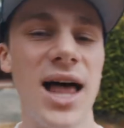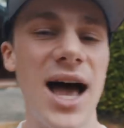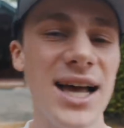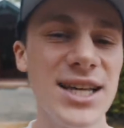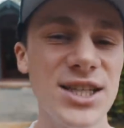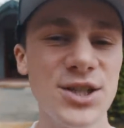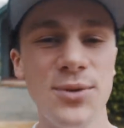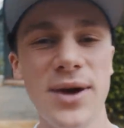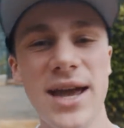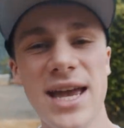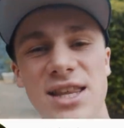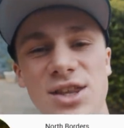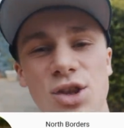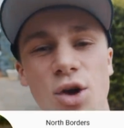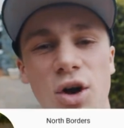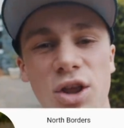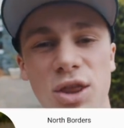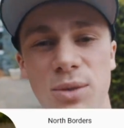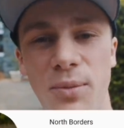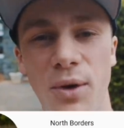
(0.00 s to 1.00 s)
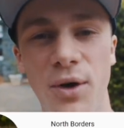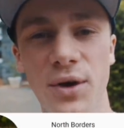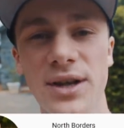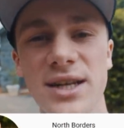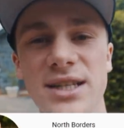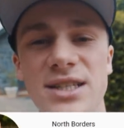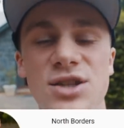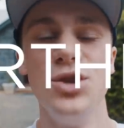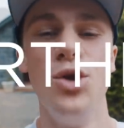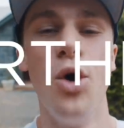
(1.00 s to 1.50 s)
Last week,
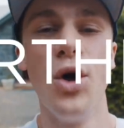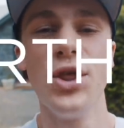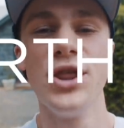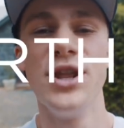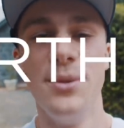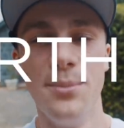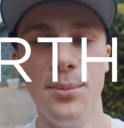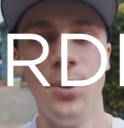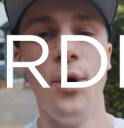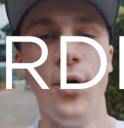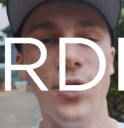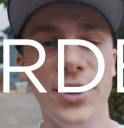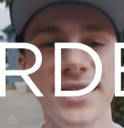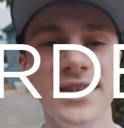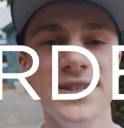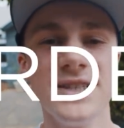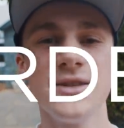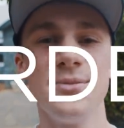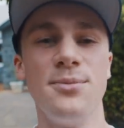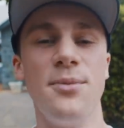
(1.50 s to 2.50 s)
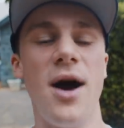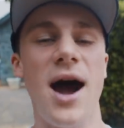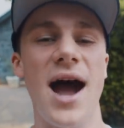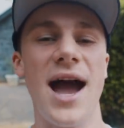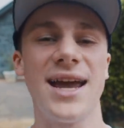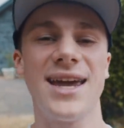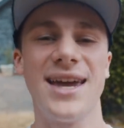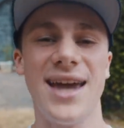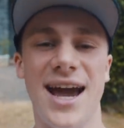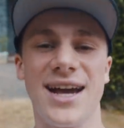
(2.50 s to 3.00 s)
Northern Borders,
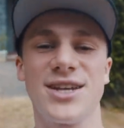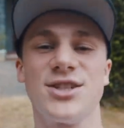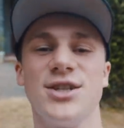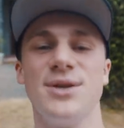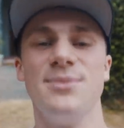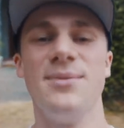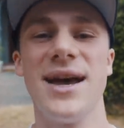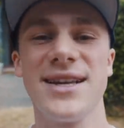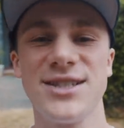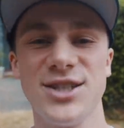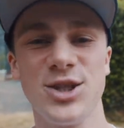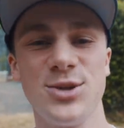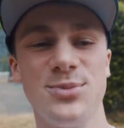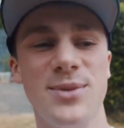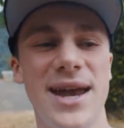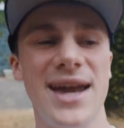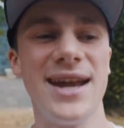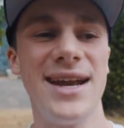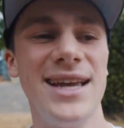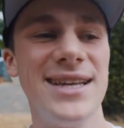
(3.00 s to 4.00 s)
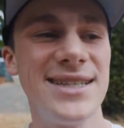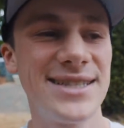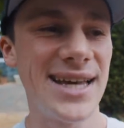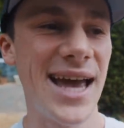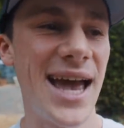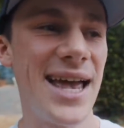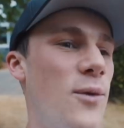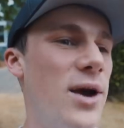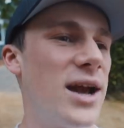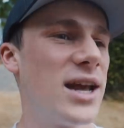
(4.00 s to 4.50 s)
Mike actually messaged me and he
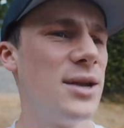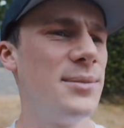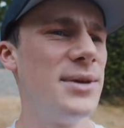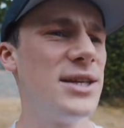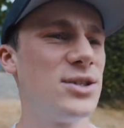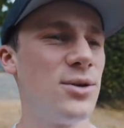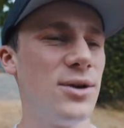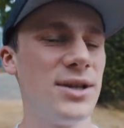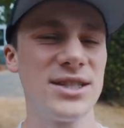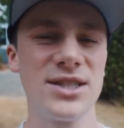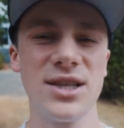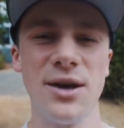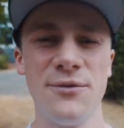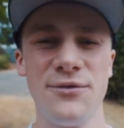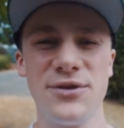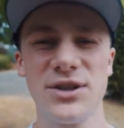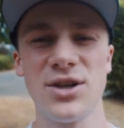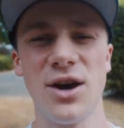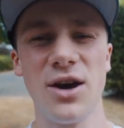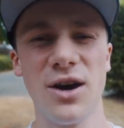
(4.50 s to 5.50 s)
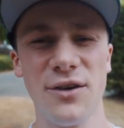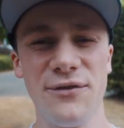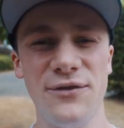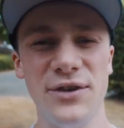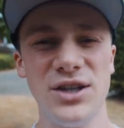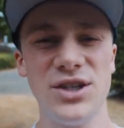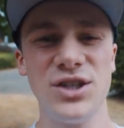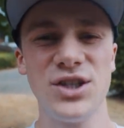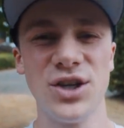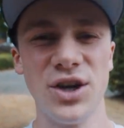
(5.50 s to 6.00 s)
said, we're going to be doing some
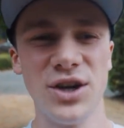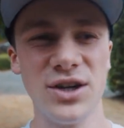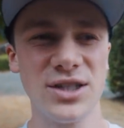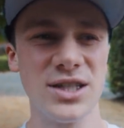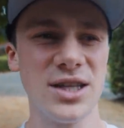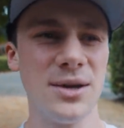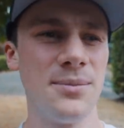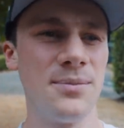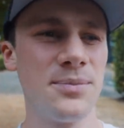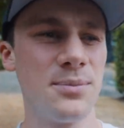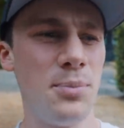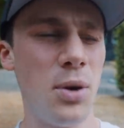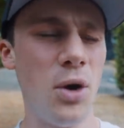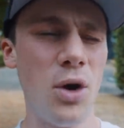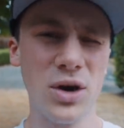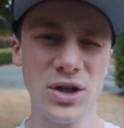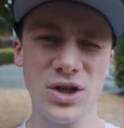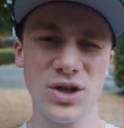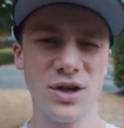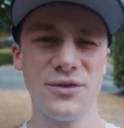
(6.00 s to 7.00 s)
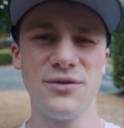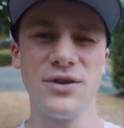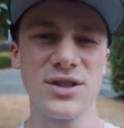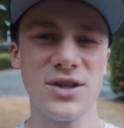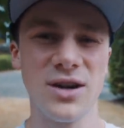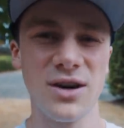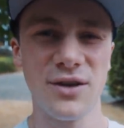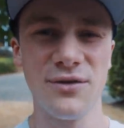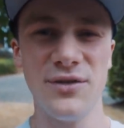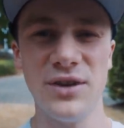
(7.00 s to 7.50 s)
photography shoot, some portrait
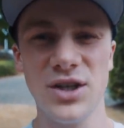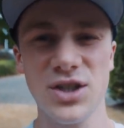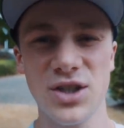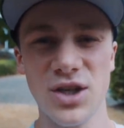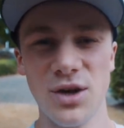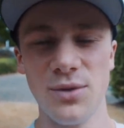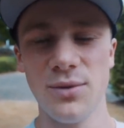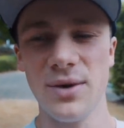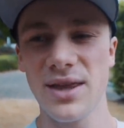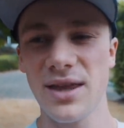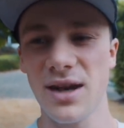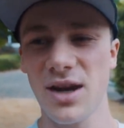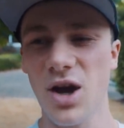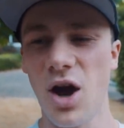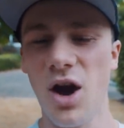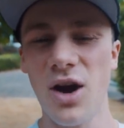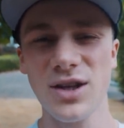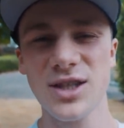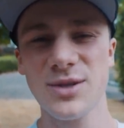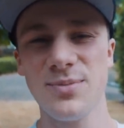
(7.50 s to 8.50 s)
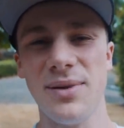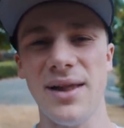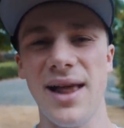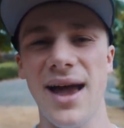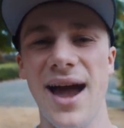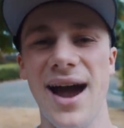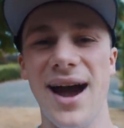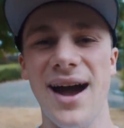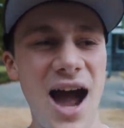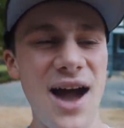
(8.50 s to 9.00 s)
photography shoot with a
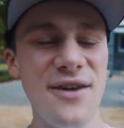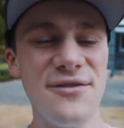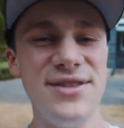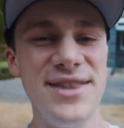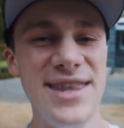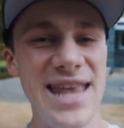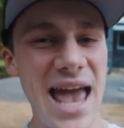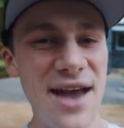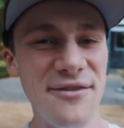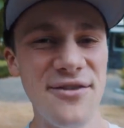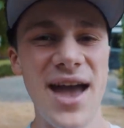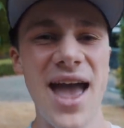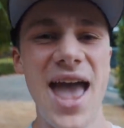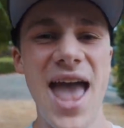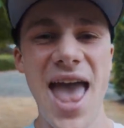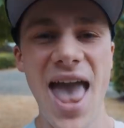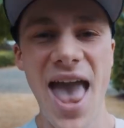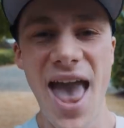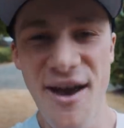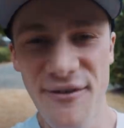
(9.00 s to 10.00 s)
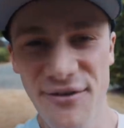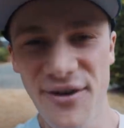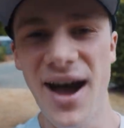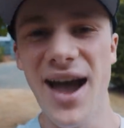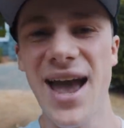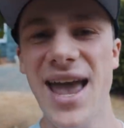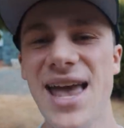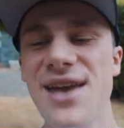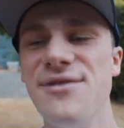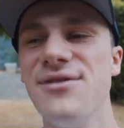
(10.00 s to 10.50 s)
cosplayer. I've never,
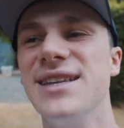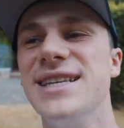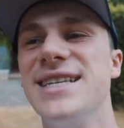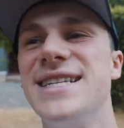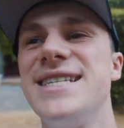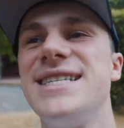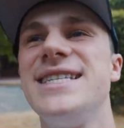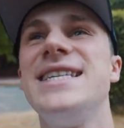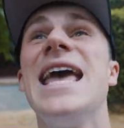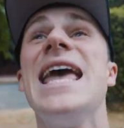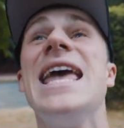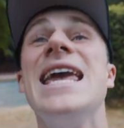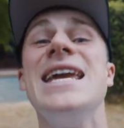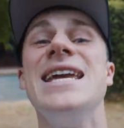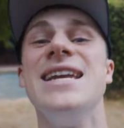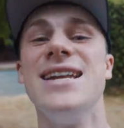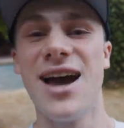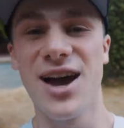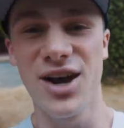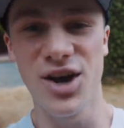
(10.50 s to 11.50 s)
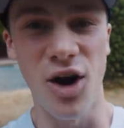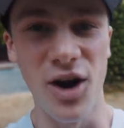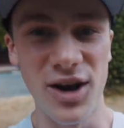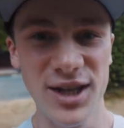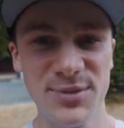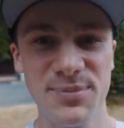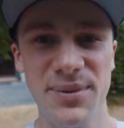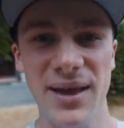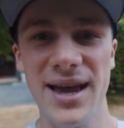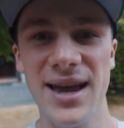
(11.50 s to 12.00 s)
ever even seen a
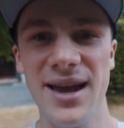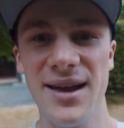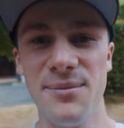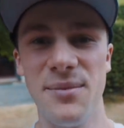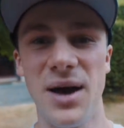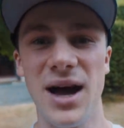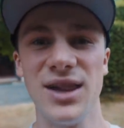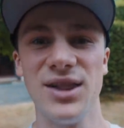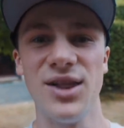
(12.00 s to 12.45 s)
cosplayer in my